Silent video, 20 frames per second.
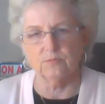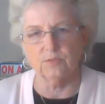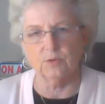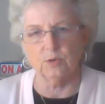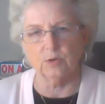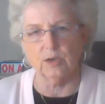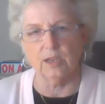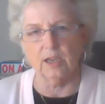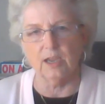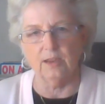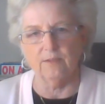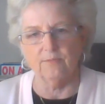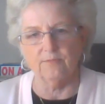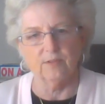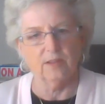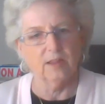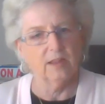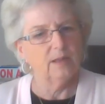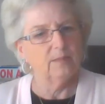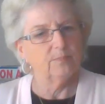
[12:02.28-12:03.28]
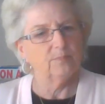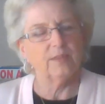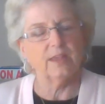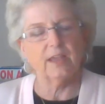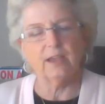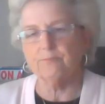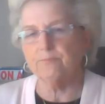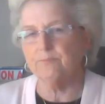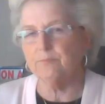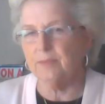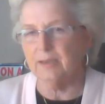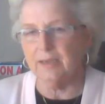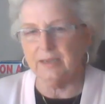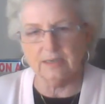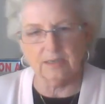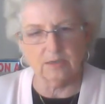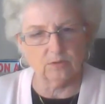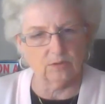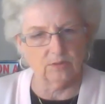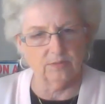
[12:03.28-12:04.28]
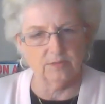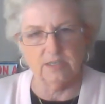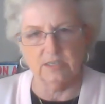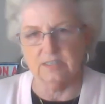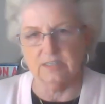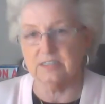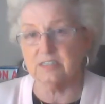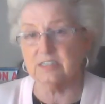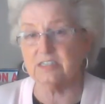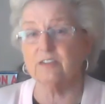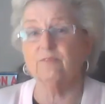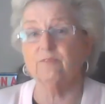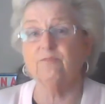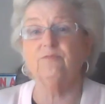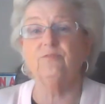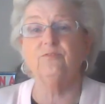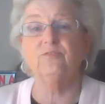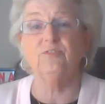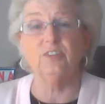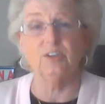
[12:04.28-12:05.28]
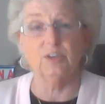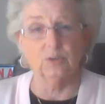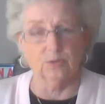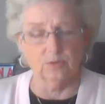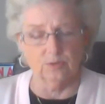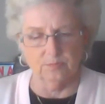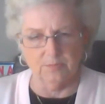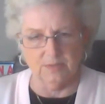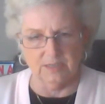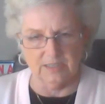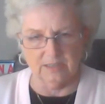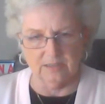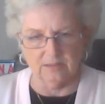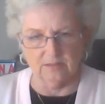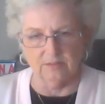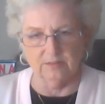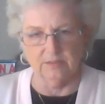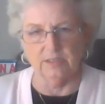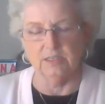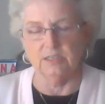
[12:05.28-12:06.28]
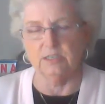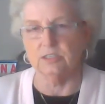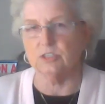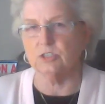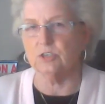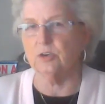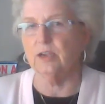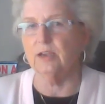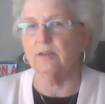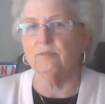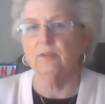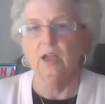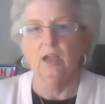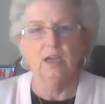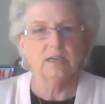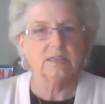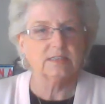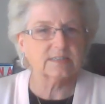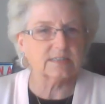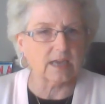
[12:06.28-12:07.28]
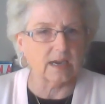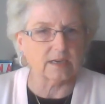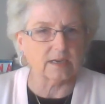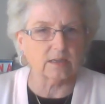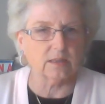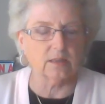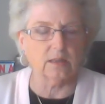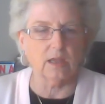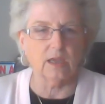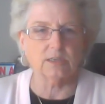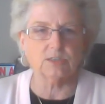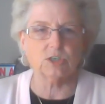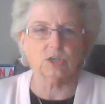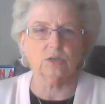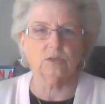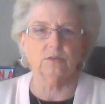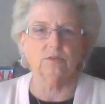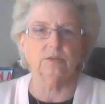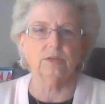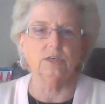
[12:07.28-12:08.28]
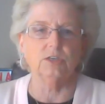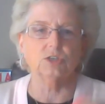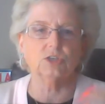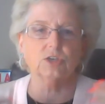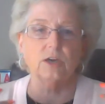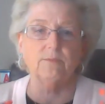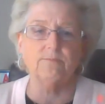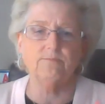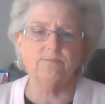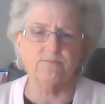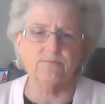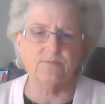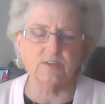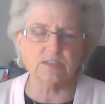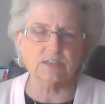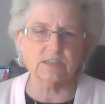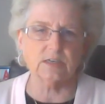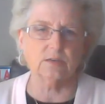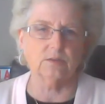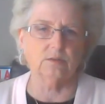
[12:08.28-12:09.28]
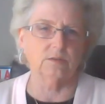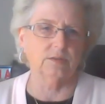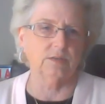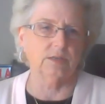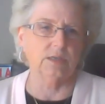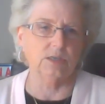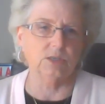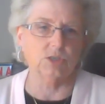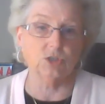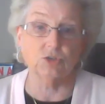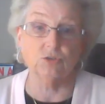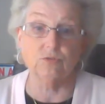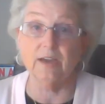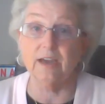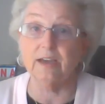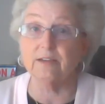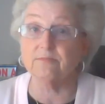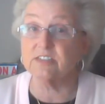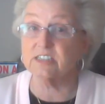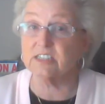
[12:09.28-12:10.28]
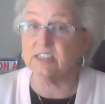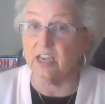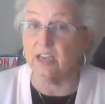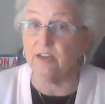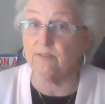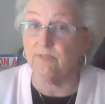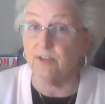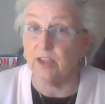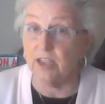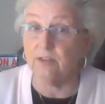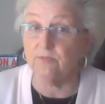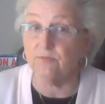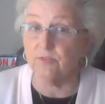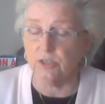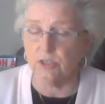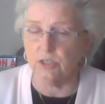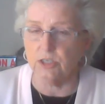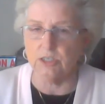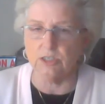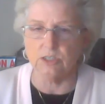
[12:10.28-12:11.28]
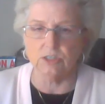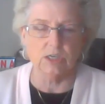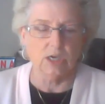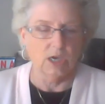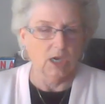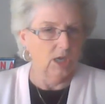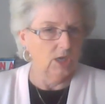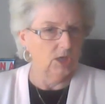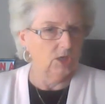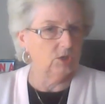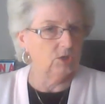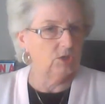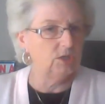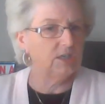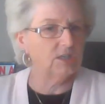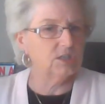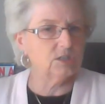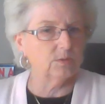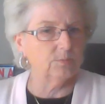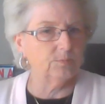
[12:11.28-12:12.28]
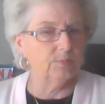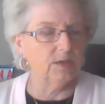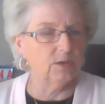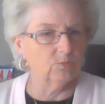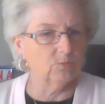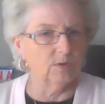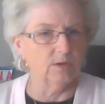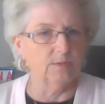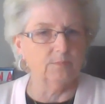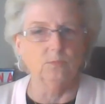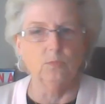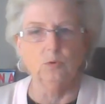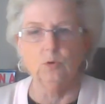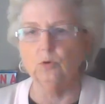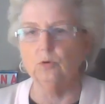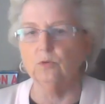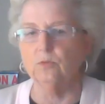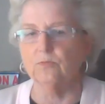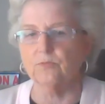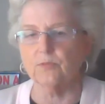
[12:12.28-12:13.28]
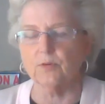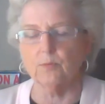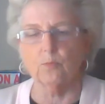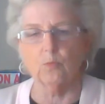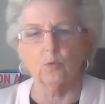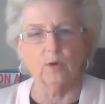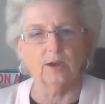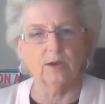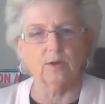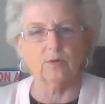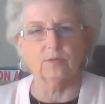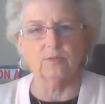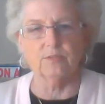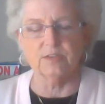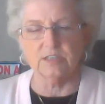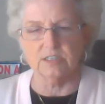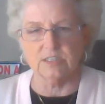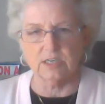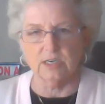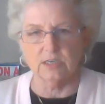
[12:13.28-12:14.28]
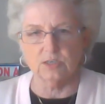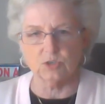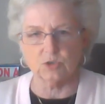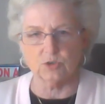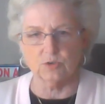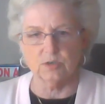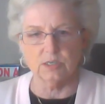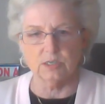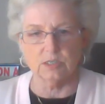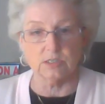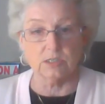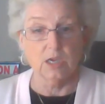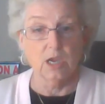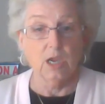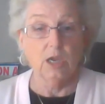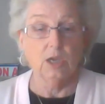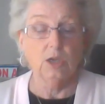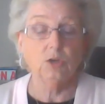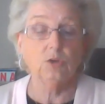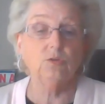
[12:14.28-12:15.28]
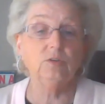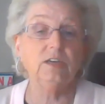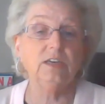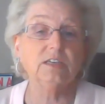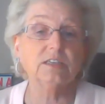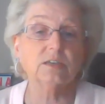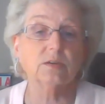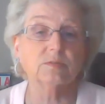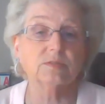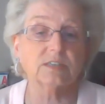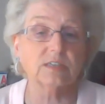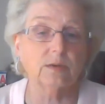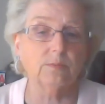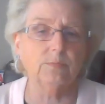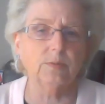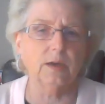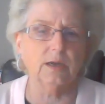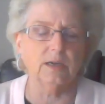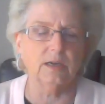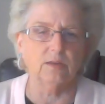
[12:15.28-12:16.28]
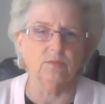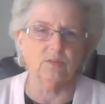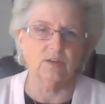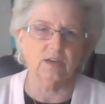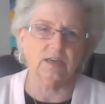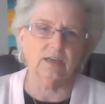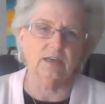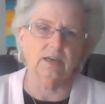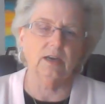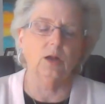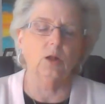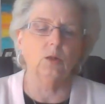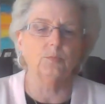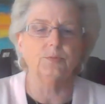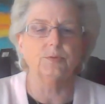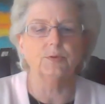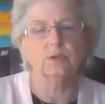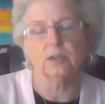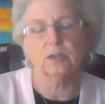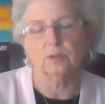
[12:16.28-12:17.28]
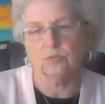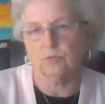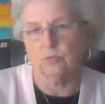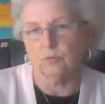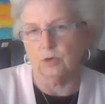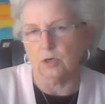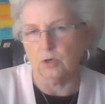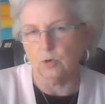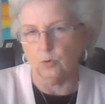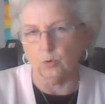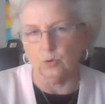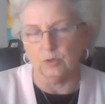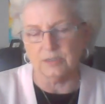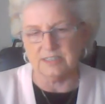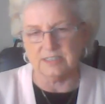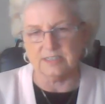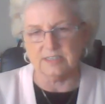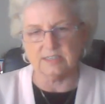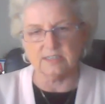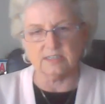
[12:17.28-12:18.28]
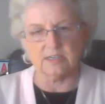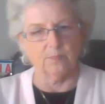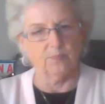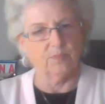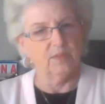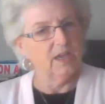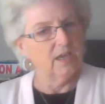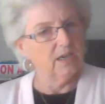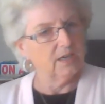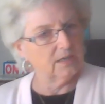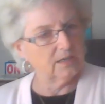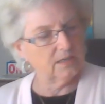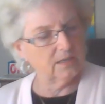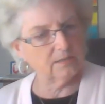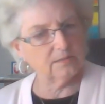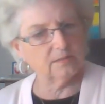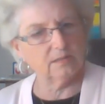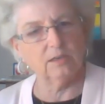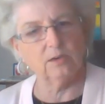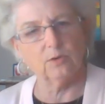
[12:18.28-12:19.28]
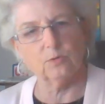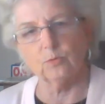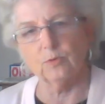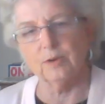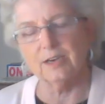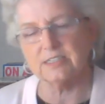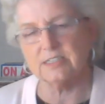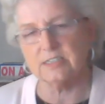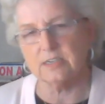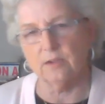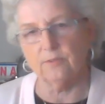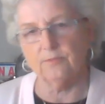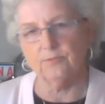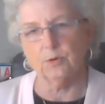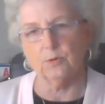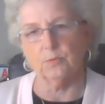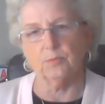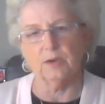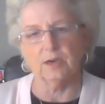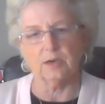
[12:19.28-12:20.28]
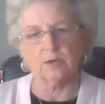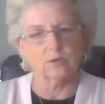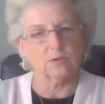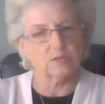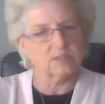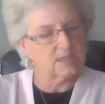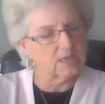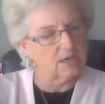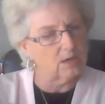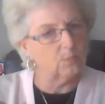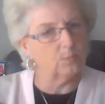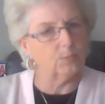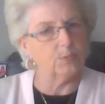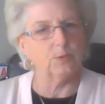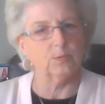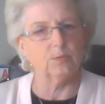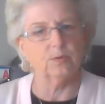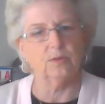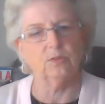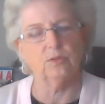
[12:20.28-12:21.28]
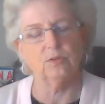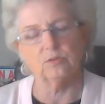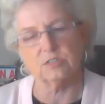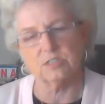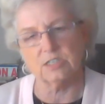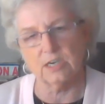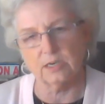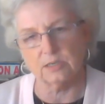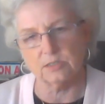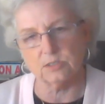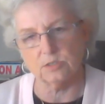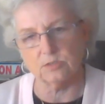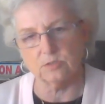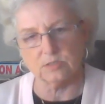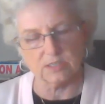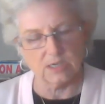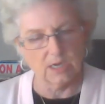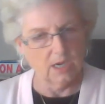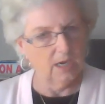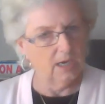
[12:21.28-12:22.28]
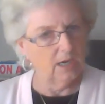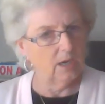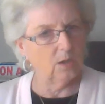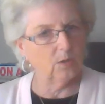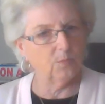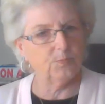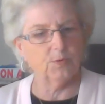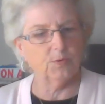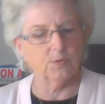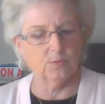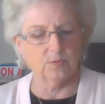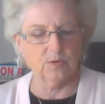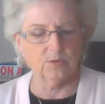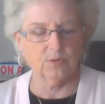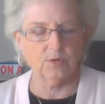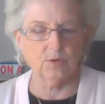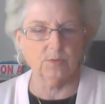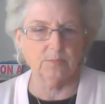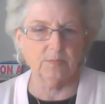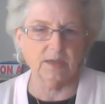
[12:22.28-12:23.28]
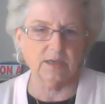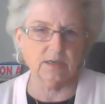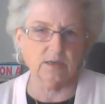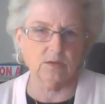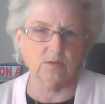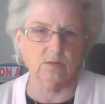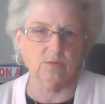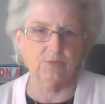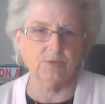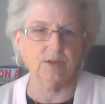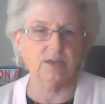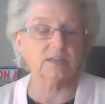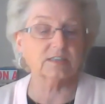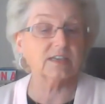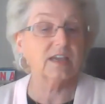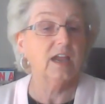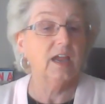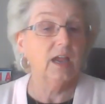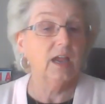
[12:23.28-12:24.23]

of your life. You have medical needs, severe medical needs. You have psychological needs. You have physical needs. You have safe haven needs. You need to be removed from where the danger is. You need somebody that can help you get through a court system, get the arrests off your records, help you with your tattoos, help you with your medical things,